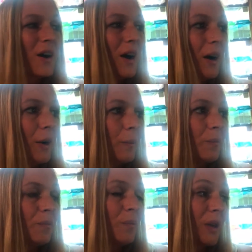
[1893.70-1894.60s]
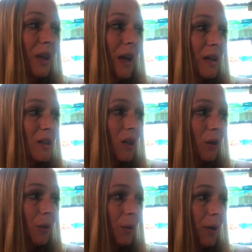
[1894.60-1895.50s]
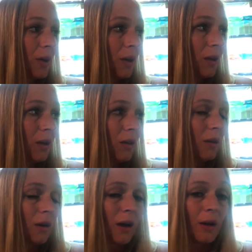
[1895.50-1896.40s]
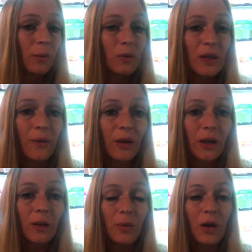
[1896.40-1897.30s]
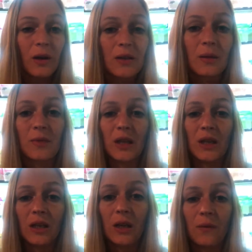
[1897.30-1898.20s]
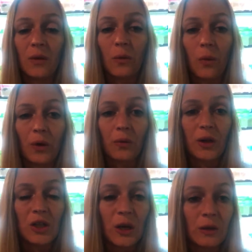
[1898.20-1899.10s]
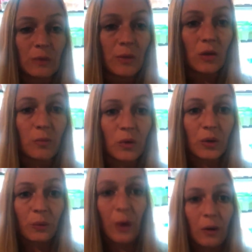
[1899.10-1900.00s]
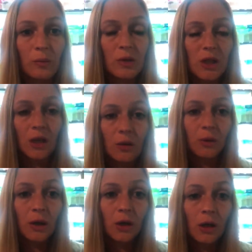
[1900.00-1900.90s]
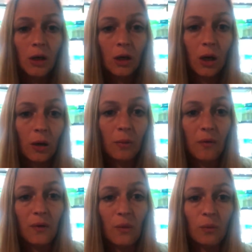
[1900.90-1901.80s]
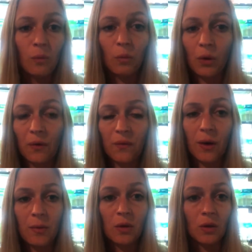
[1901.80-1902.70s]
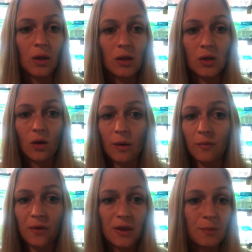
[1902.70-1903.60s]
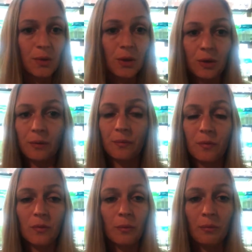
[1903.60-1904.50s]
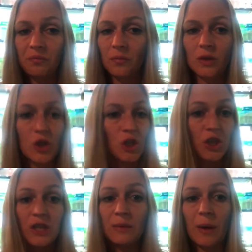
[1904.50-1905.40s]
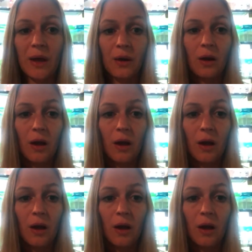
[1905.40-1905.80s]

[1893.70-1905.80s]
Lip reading: But yeah, so I will definitely keep you guys updated. If you want to reach out to me, you're more than welcome to. If you want to find me on Instagram, Facebook, She's Beta,